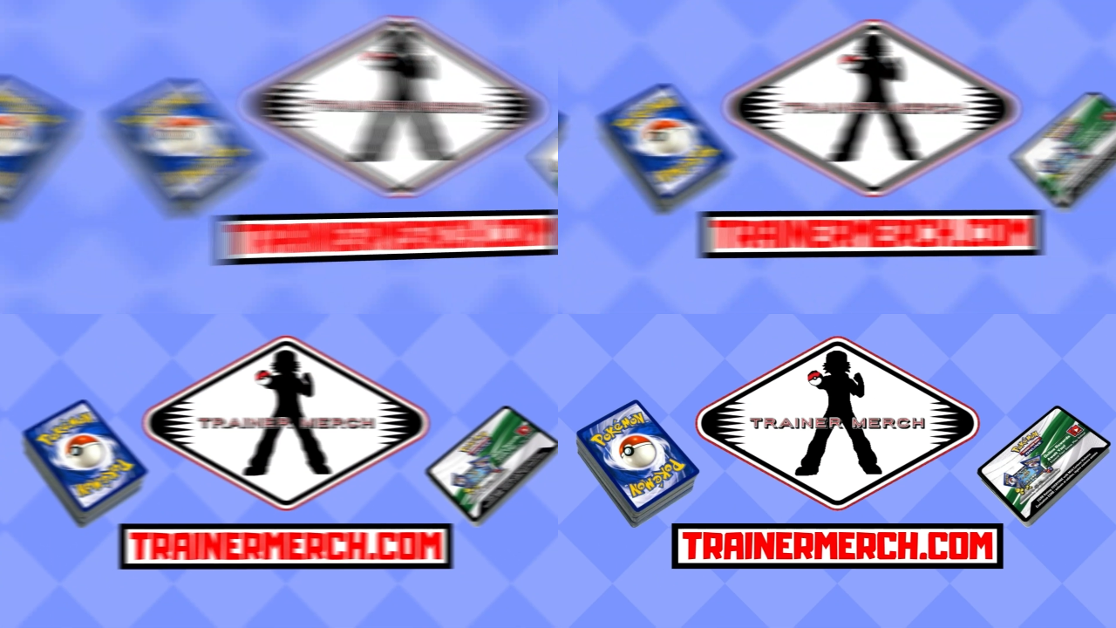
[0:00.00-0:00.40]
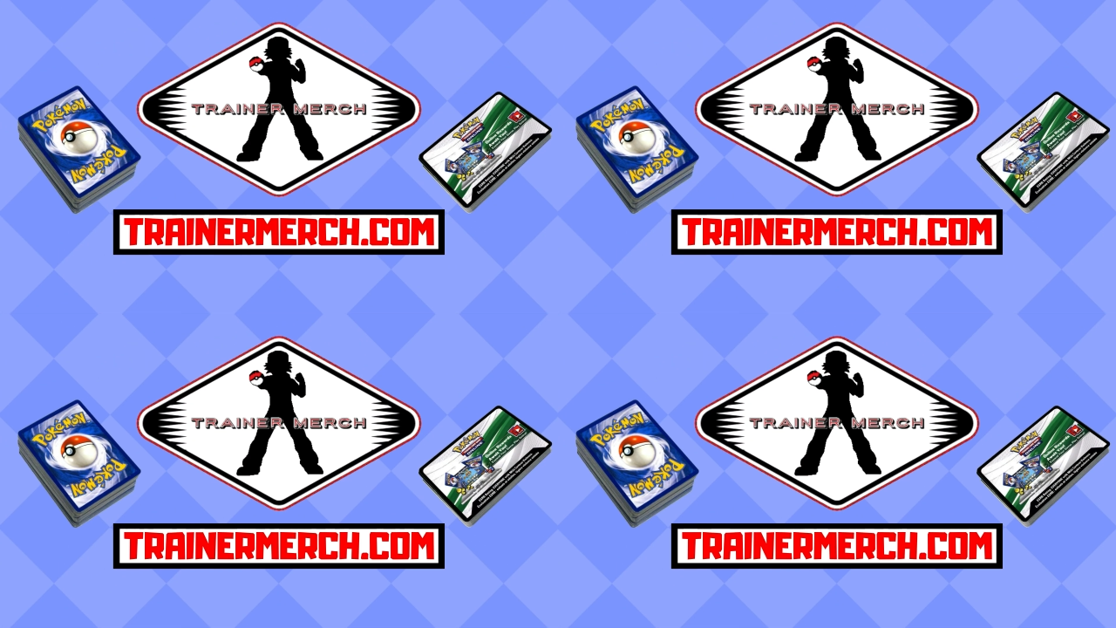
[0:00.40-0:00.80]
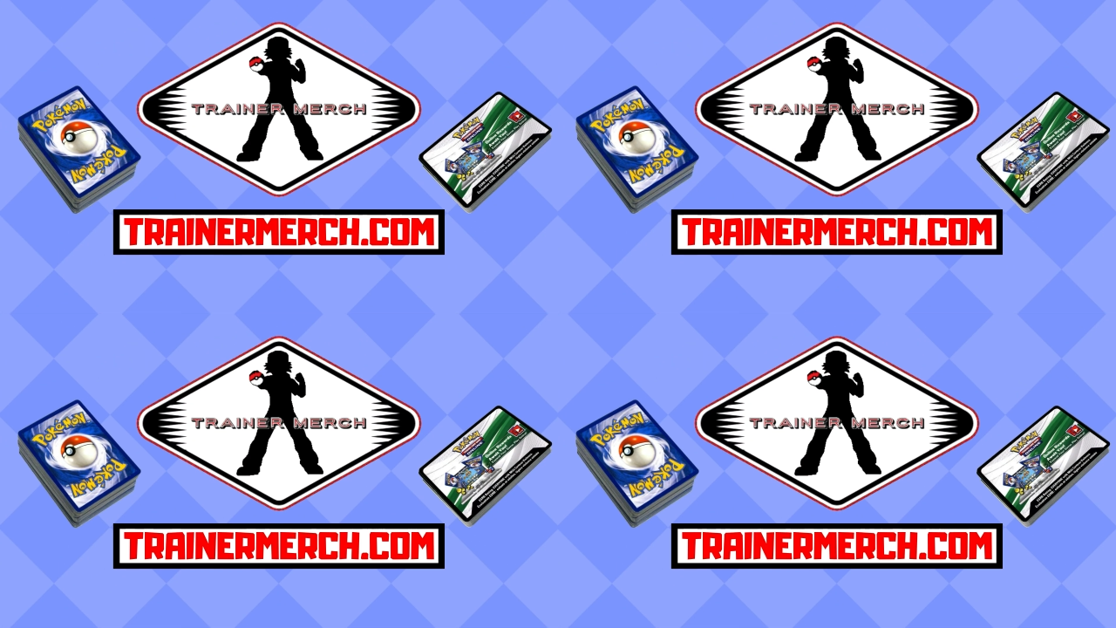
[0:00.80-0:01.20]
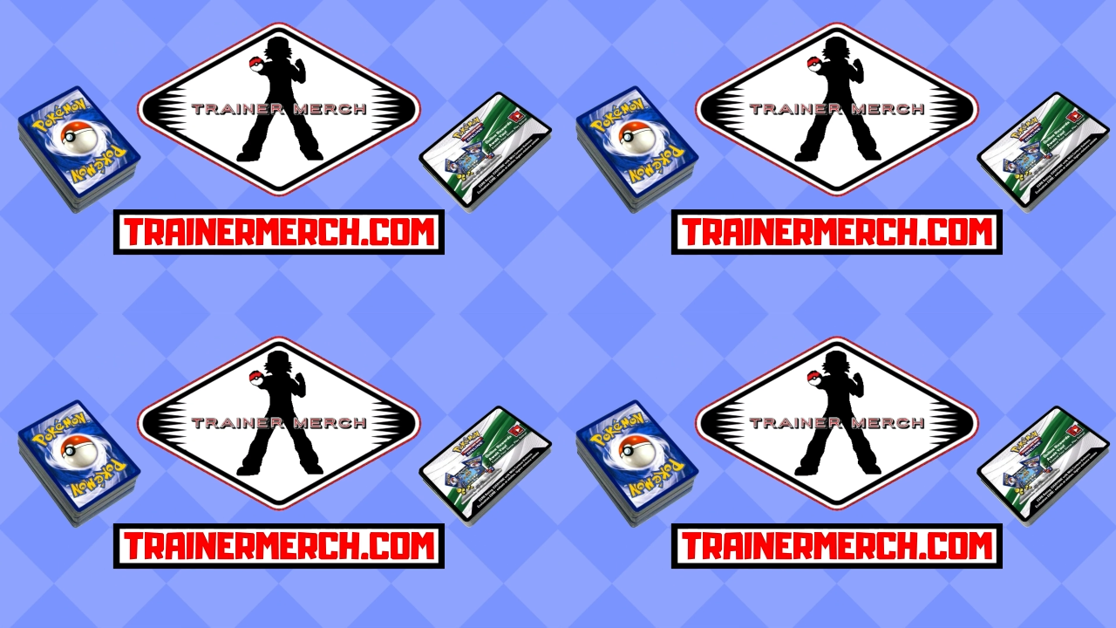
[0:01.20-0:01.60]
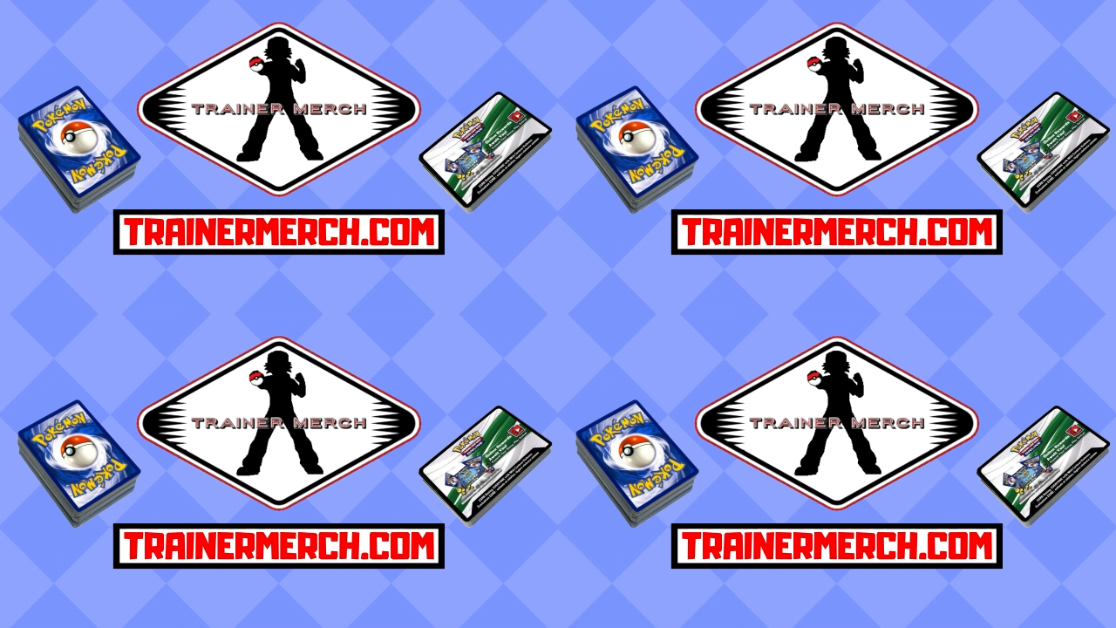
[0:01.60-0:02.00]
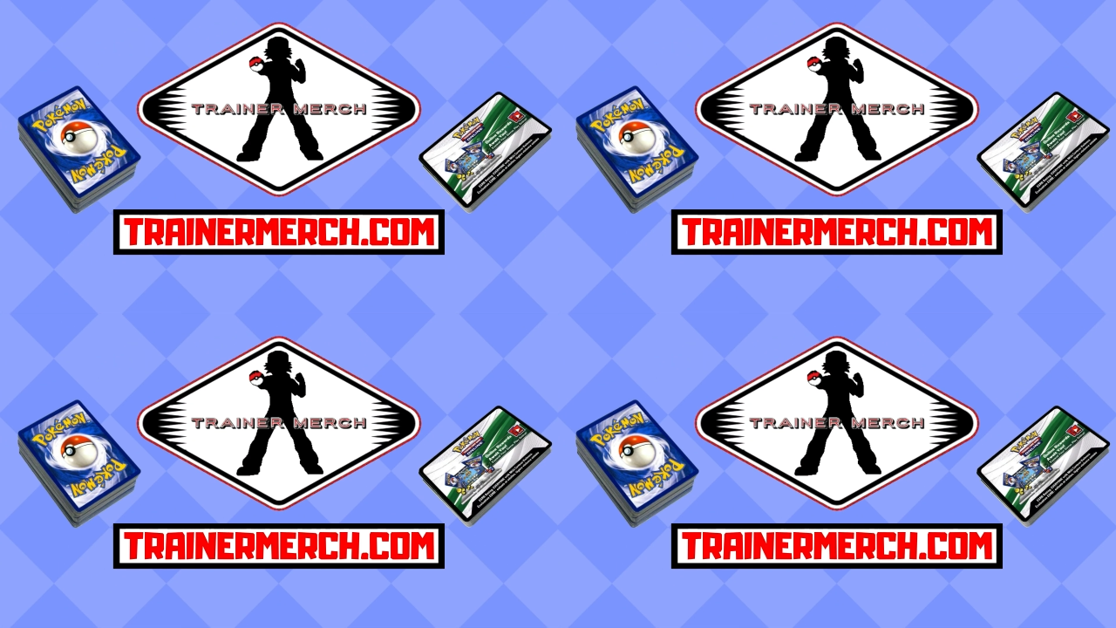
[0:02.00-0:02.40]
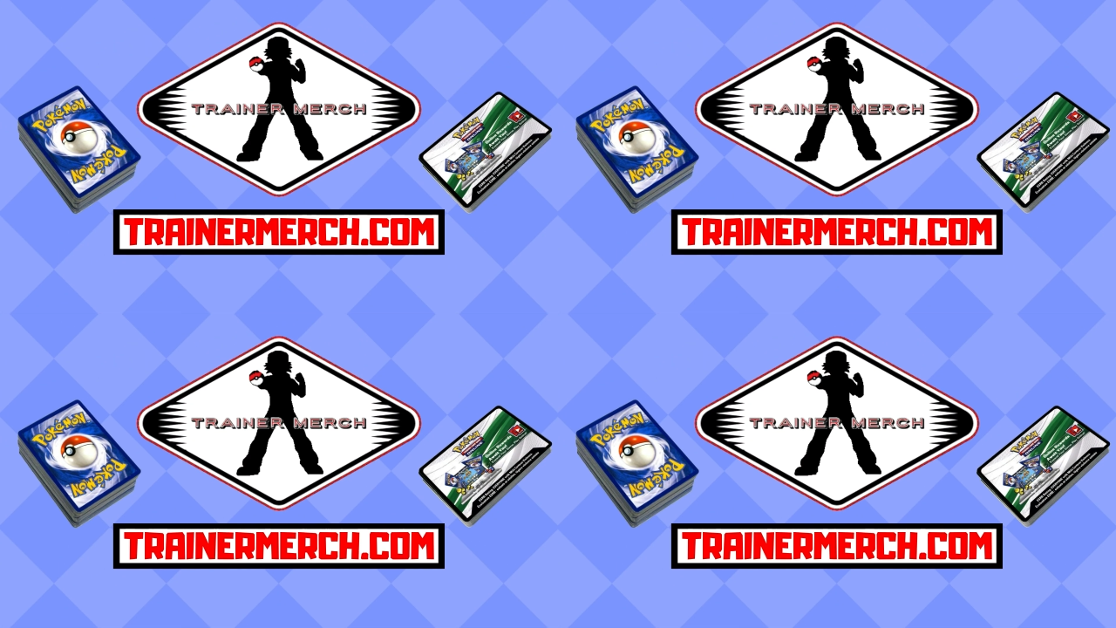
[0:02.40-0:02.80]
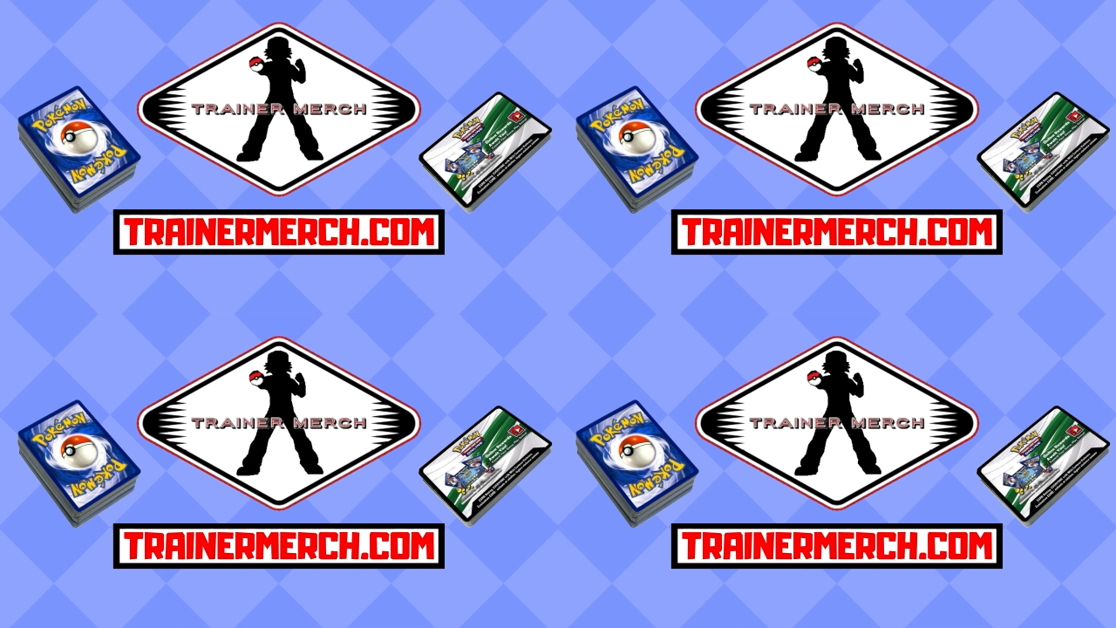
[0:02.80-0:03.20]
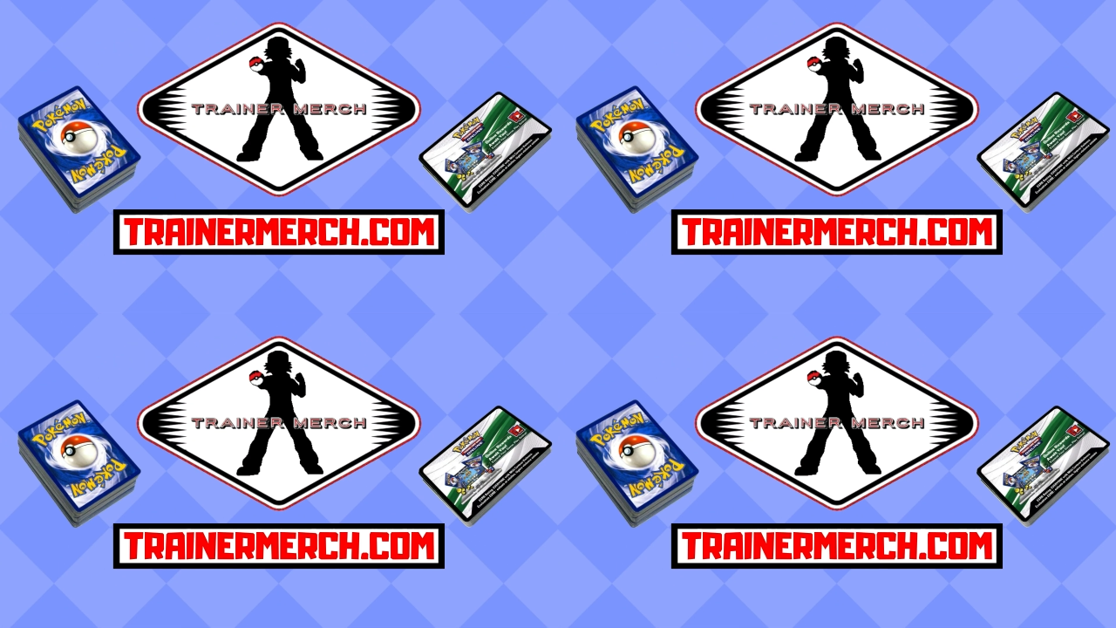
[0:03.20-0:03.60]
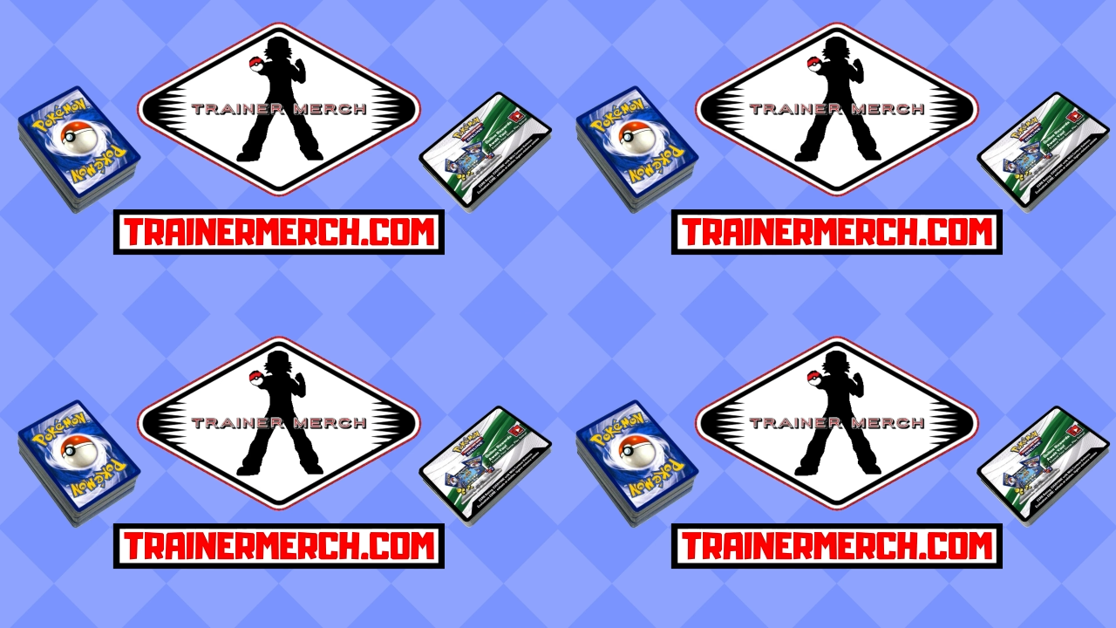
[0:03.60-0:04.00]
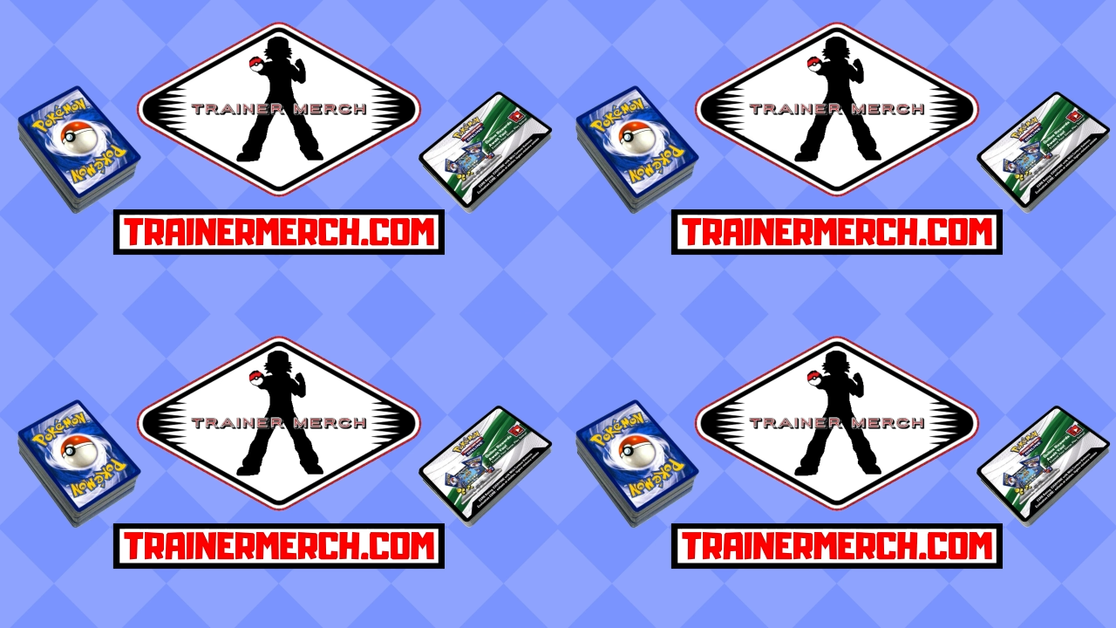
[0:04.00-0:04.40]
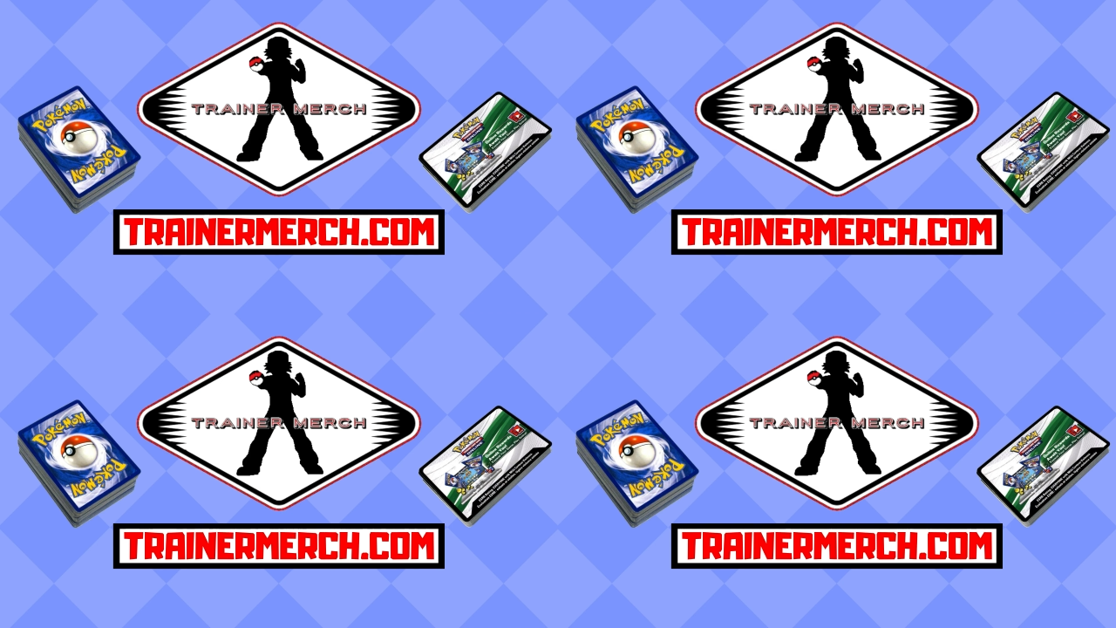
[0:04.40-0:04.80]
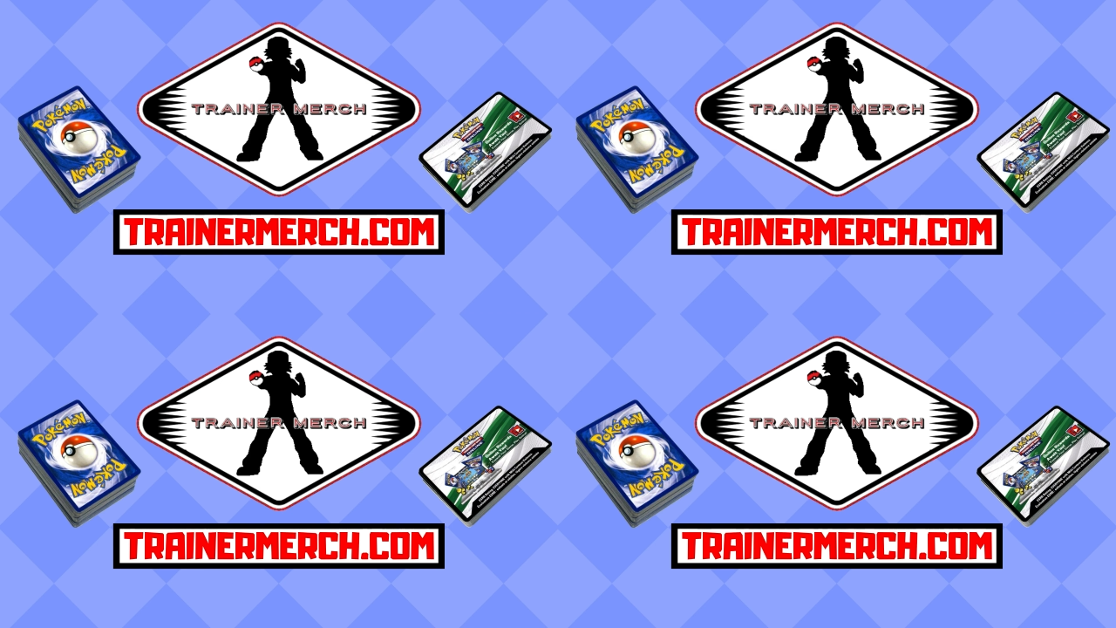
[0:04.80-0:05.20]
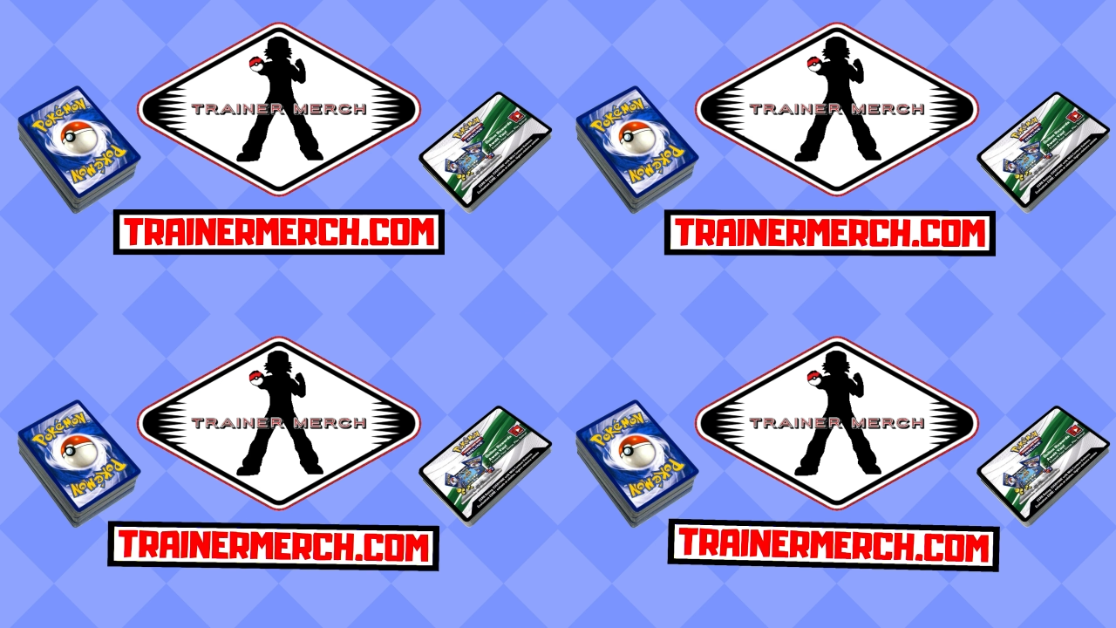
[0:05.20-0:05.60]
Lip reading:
(no speaker visible)